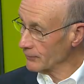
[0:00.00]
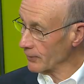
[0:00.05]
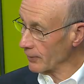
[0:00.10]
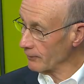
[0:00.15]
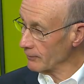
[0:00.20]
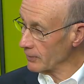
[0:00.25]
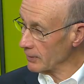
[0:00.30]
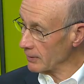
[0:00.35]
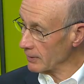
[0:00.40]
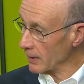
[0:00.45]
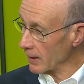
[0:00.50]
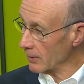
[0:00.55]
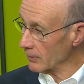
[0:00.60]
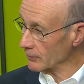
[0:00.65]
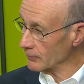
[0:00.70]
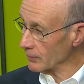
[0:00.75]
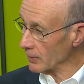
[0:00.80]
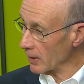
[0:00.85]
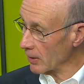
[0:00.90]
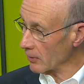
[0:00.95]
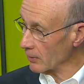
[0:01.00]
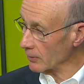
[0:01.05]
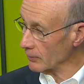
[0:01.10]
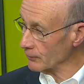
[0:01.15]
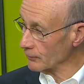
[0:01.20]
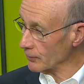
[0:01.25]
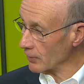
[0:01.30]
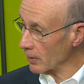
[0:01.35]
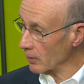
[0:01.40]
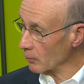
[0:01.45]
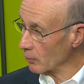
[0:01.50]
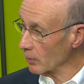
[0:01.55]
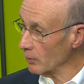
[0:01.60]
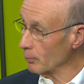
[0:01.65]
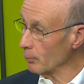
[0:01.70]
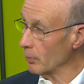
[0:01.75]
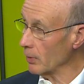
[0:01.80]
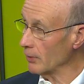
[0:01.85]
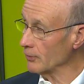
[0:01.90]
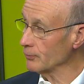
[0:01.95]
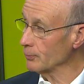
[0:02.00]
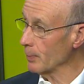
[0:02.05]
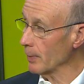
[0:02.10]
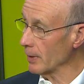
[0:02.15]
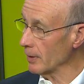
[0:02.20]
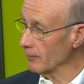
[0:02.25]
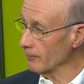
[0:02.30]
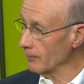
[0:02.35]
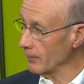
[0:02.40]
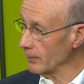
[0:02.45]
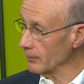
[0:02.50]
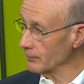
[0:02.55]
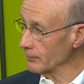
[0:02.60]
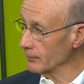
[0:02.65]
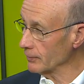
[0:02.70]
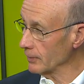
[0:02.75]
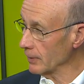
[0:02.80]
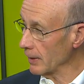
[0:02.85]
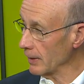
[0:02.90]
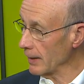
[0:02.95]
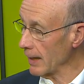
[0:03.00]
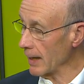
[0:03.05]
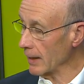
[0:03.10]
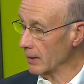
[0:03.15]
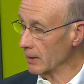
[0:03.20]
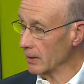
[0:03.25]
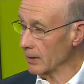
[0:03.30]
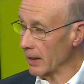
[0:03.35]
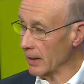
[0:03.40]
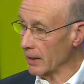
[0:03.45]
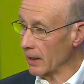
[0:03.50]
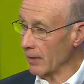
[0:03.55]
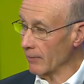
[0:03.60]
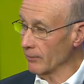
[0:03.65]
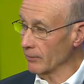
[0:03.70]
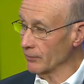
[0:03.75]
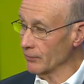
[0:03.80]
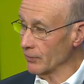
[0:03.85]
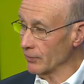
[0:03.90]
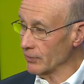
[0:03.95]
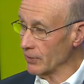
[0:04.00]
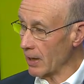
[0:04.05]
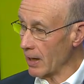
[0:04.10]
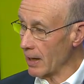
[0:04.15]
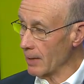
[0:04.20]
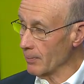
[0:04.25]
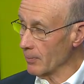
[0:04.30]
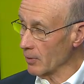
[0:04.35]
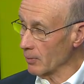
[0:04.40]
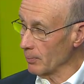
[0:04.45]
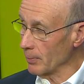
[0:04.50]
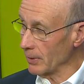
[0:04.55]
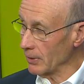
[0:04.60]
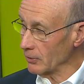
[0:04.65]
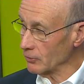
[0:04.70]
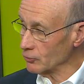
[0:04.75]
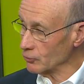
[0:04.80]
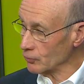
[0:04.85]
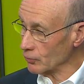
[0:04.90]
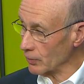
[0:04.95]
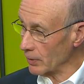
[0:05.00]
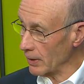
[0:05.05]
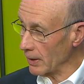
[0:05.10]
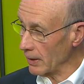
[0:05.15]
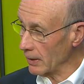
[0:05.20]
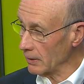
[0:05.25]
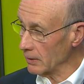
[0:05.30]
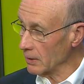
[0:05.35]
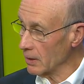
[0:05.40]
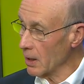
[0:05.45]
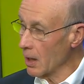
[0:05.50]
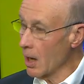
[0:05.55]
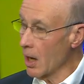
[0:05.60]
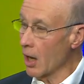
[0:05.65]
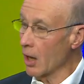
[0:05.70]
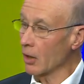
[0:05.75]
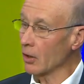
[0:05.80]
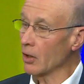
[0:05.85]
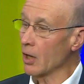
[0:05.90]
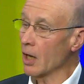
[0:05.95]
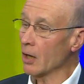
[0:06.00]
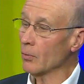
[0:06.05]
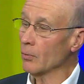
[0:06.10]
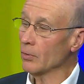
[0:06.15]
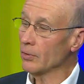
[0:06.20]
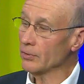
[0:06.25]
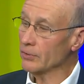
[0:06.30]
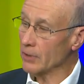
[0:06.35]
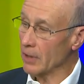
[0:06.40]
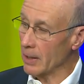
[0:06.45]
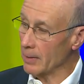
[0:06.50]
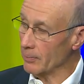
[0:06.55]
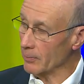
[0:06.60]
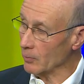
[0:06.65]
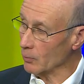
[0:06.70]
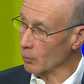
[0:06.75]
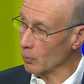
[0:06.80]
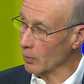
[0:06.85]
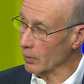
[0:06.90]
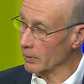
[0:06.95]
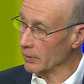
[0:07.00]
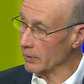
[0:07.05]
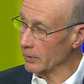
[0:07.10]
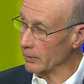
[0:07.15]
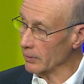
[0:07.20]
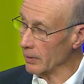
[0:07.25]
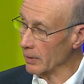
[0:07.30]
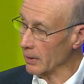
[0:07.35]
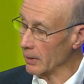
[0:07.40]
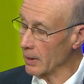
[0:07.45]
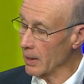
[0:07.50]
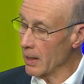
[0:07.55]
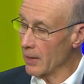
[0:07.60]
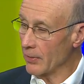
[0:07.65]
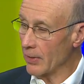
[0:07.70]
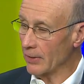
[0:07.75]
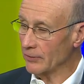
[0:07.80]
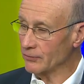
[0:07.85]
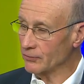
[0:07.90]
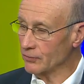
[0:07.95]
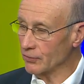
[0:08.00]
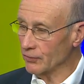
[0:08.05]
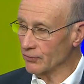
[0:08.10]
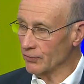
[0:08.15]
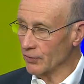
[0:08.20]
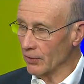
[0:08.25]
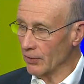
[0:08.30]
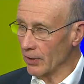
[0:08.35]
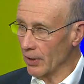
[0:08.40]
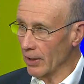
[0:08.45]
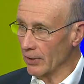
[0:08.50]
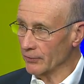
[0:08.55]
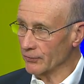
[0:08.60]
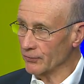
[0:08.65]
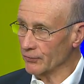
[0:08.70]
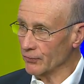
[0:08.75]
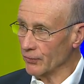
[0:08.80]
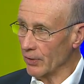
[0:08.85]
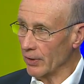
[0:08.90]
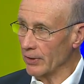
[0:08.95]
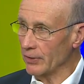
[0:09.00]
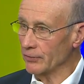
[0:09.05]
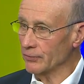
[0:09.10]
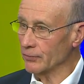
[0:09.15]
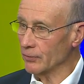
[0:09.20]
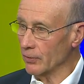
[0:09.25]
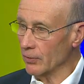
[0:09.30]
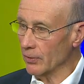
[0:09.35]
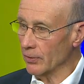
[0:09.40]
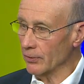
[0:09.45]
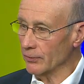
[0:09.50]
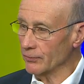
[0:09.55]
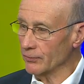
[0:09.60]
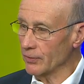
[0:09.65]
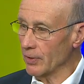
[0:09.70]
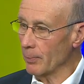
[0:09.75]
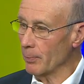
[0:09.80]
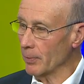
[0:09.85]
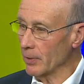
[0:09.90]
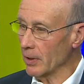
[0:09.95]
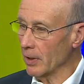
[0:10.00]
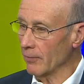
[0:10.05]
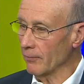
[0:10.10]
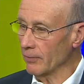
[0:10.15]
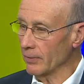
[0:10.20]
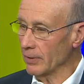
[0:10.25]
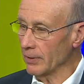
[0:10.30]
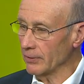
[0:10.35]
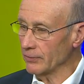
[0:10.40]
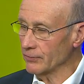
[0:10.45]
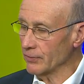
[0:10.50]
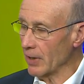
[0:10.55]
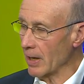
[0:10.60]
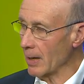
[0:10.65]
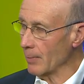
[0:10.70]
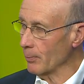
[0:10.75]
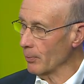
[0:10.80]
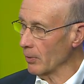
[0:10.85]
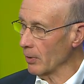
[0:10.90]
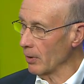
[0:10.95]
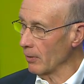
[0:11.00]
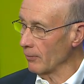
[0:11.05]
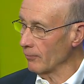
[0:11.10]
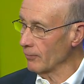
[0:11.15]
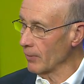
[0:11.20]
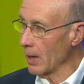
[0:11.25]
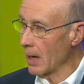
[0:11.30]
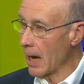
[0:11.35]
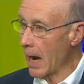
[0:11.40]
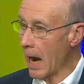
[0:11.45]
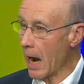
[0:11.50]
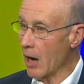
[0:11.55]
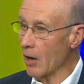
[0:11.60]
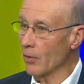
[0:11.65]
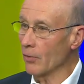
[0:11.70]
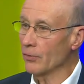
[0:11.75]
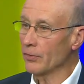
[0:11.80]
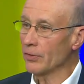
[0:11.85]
$17 an hour to start with plus benefits. Nice. And that, that covers the time they're being trained mm -hmm. along with the time they're working there. Mm -hmm. That's just a, a slice or a snippet of an example of how